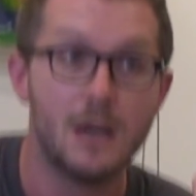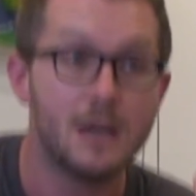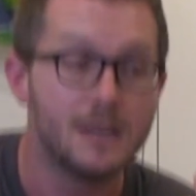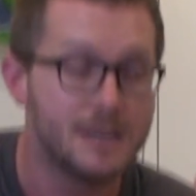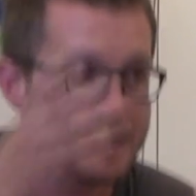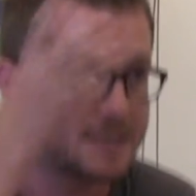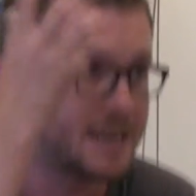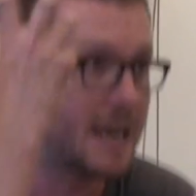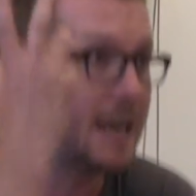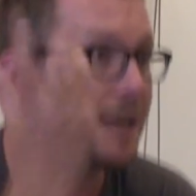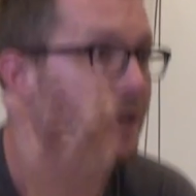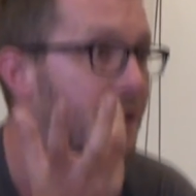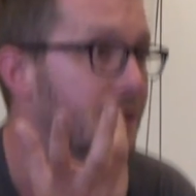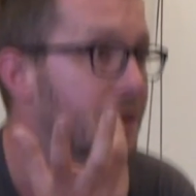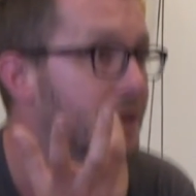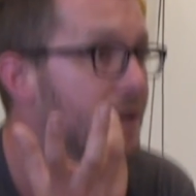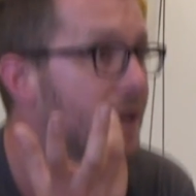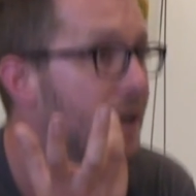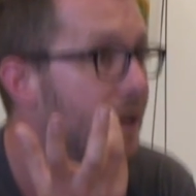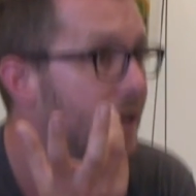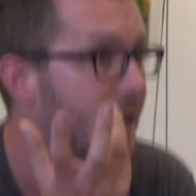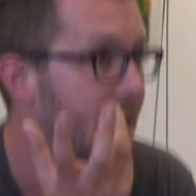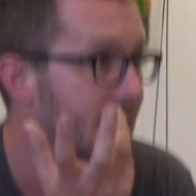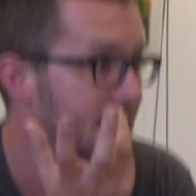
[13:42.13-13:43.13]
Second
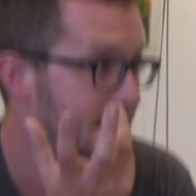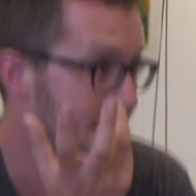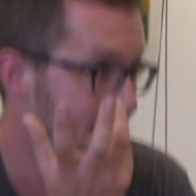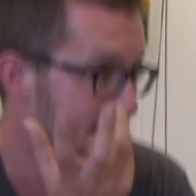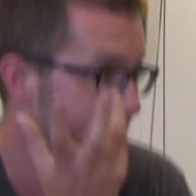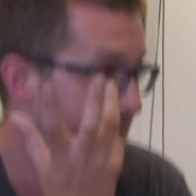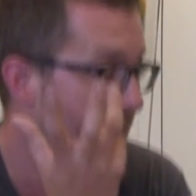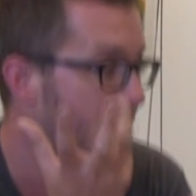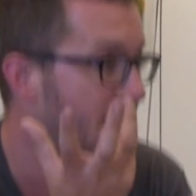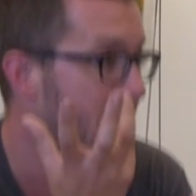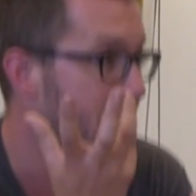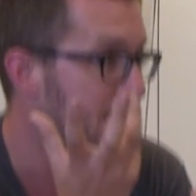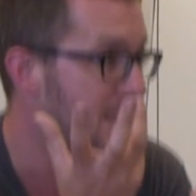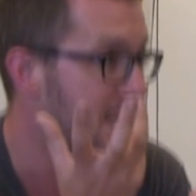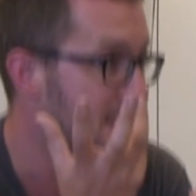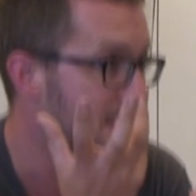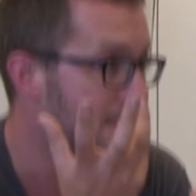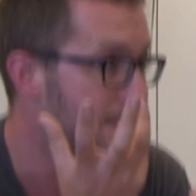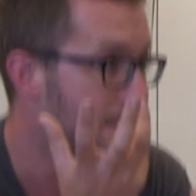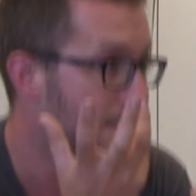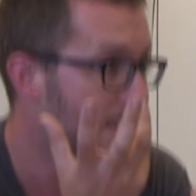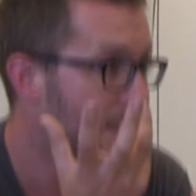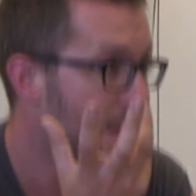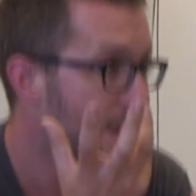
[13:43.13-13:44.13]
is this
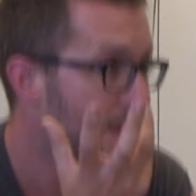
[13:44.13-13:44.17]
dynamism.